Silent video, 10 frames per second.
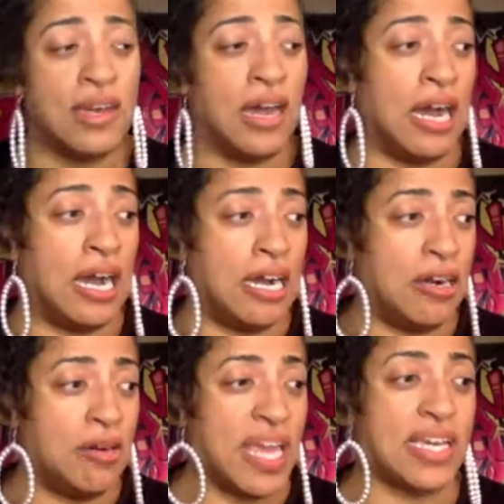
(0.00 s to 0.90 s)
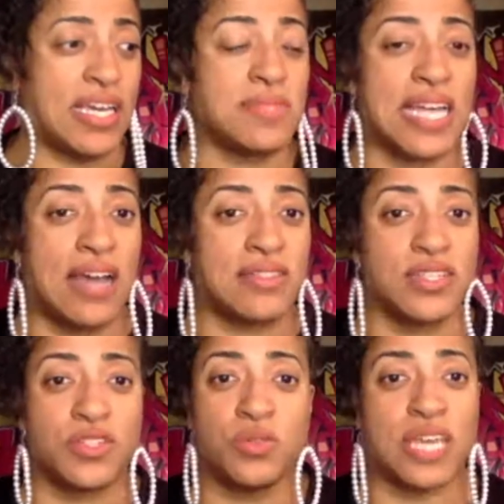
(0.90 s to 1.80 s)
it comes down to
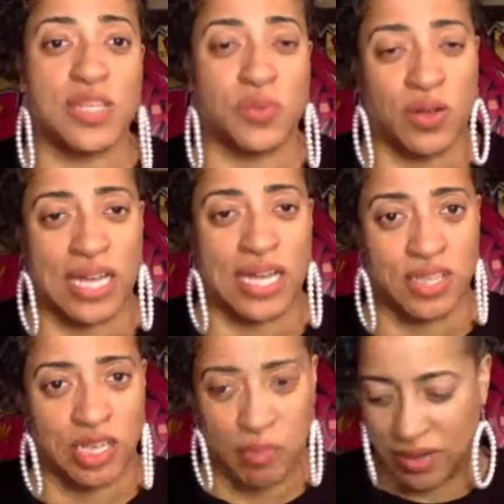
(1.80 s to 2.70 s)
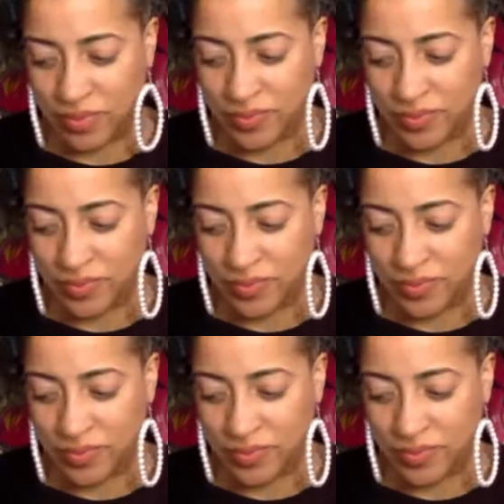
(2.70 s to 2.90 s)
two things we don't like to talk about.